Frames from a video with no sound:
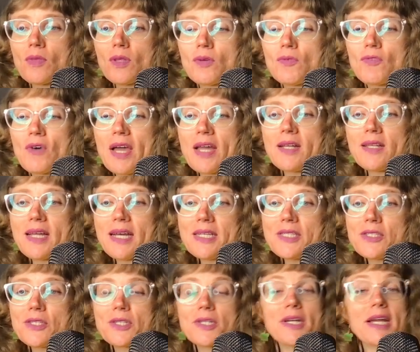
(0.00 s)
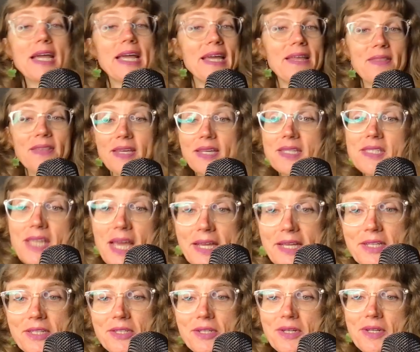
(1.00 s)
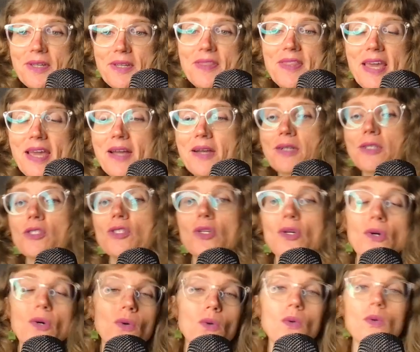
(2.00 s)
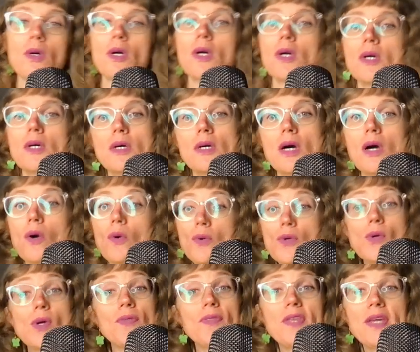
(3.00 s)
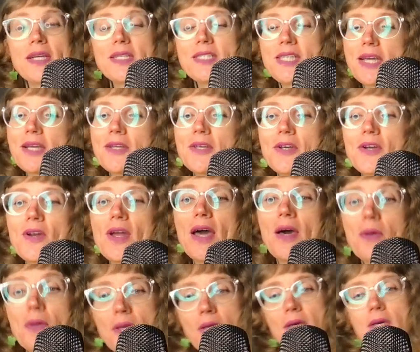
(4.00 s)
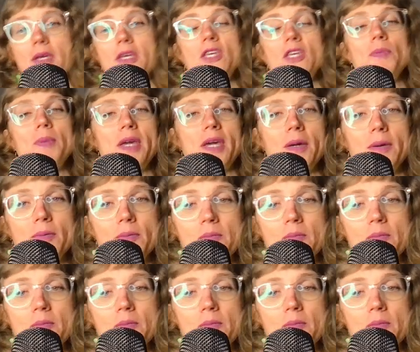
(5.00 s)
finalizer and the executor there. So, oh, you get the executor out, you make